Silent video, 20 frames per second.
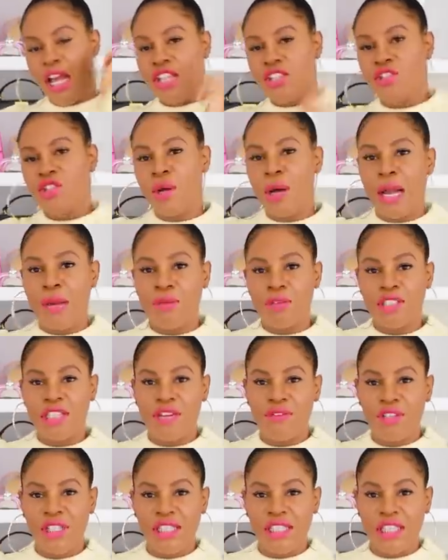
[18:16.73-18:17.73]
So I will
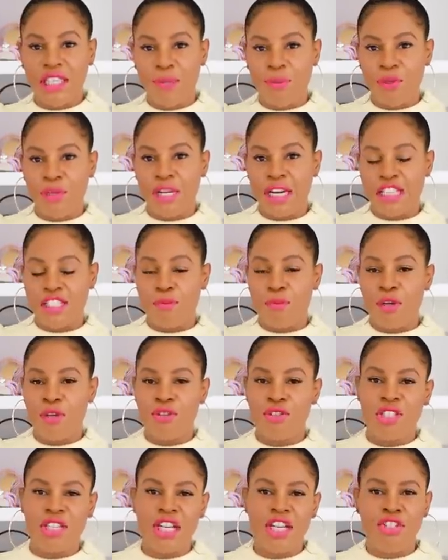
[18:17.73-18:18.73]
definitely keep you guys
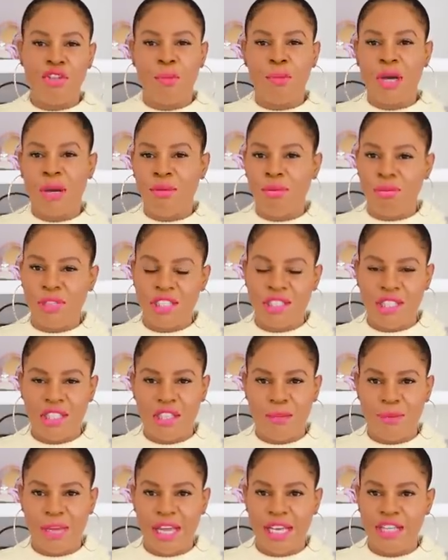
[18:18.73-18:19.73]
posted and you'll probably see
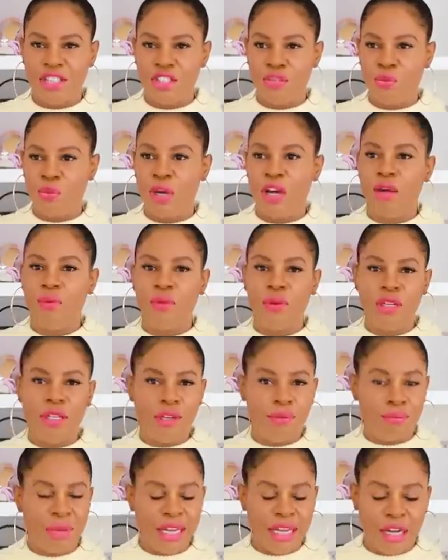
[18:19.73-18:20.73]
the bag as well
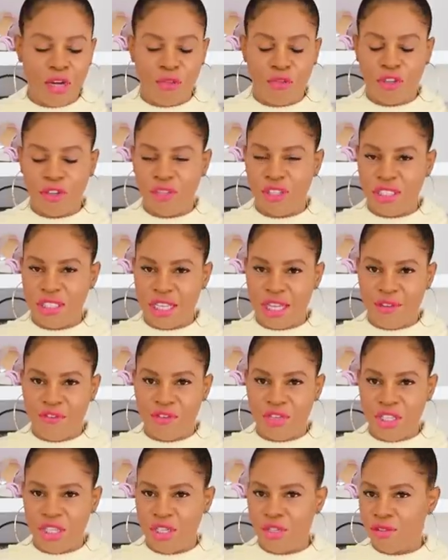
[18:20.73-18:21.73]
in my outfit of the day
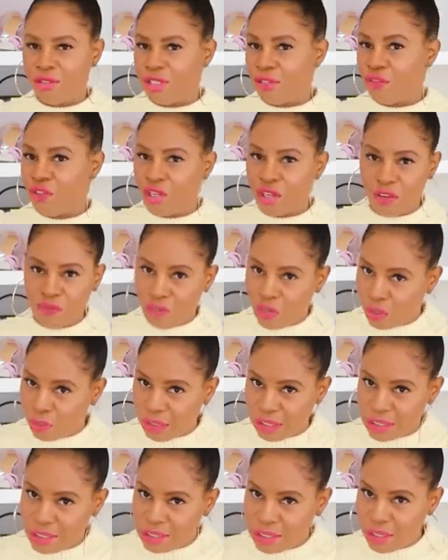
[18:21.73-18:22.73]
videos. If you're not
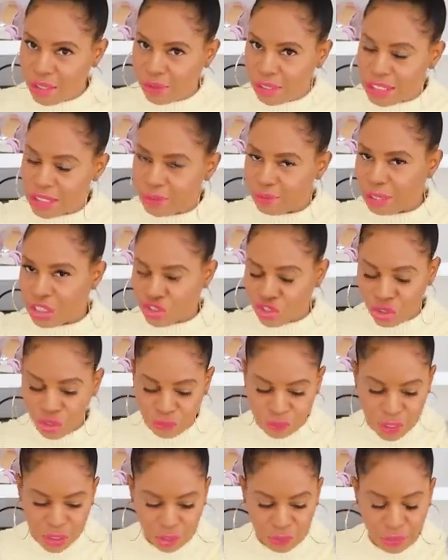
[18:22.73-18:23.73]
following the series, make sure
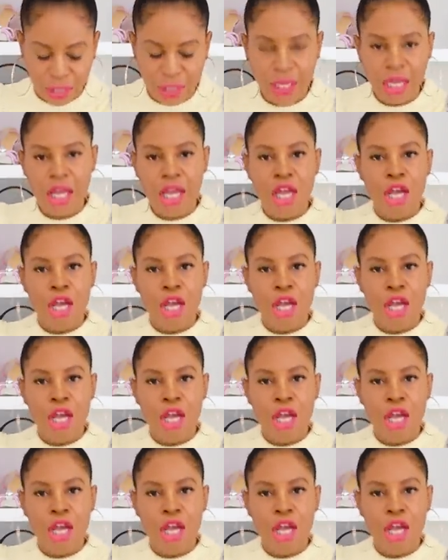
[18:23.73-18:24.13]
you follow it.